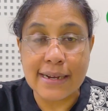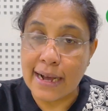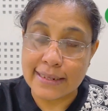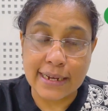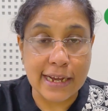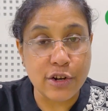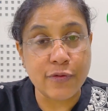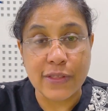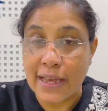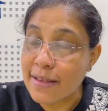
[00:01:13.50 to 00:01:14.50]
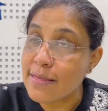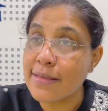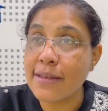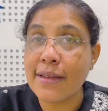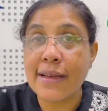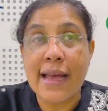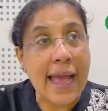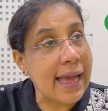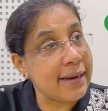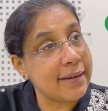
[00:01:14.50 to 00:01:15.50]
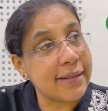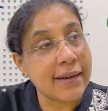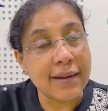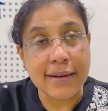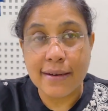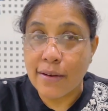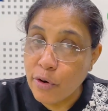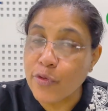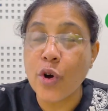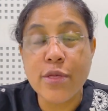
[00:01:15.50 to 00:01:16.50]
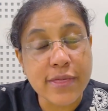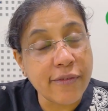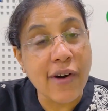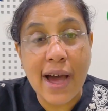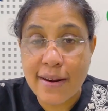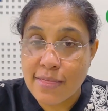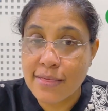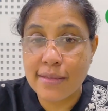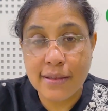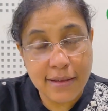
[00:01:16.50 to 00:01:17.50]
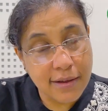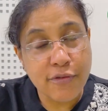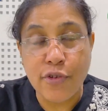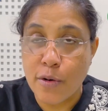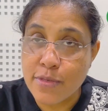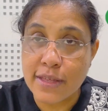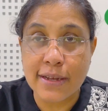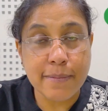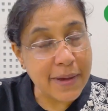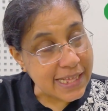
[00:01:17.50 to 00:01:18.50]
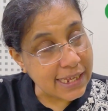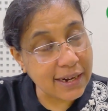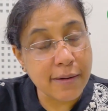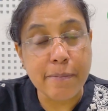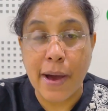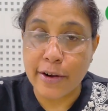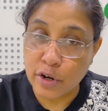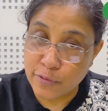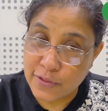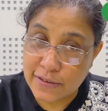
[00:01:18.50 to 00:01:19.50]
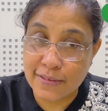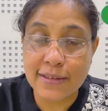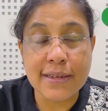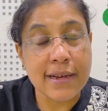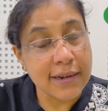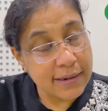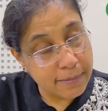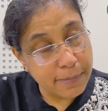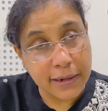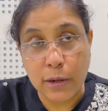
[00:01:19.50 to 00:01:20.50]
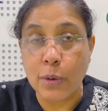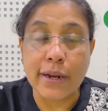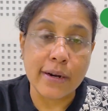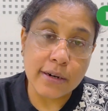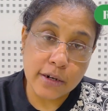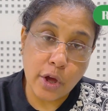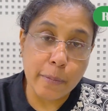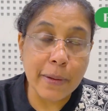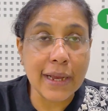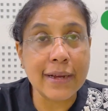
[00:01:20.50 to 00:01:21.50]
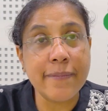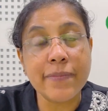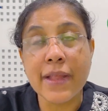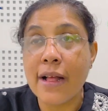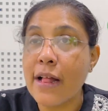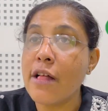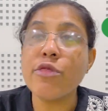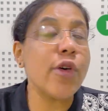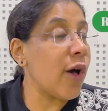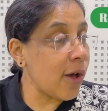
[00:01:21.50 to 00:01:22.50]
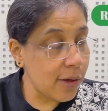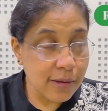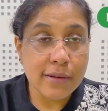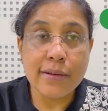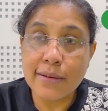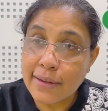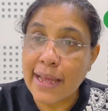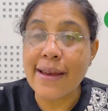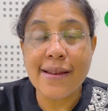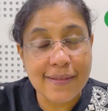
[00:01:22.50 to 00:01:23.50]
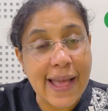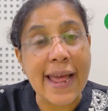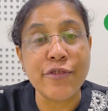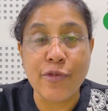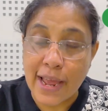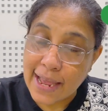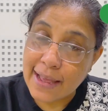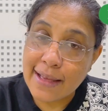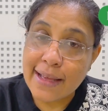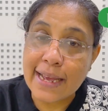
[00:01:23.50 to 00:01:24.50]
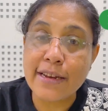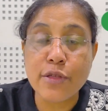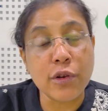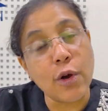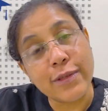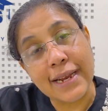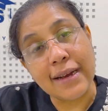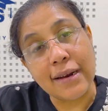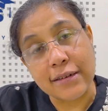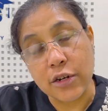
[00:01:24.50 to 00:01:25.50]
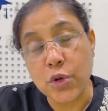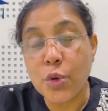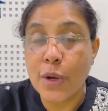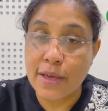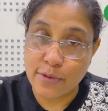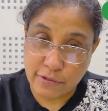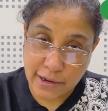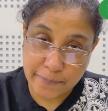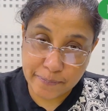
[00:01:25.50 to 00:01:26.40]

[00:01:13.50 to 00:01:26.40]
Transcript: other kind of things, and of course the wars forms a major part of this particular topic. So in that way it is closely connected to history.